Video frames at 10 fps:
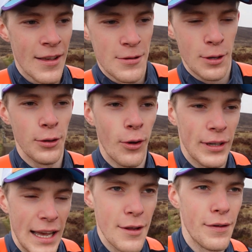So I thought,
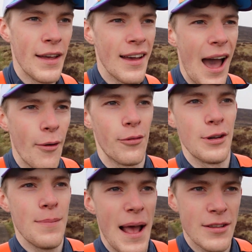kind of out of
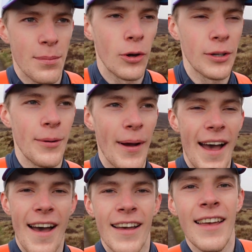respect, I'm not going to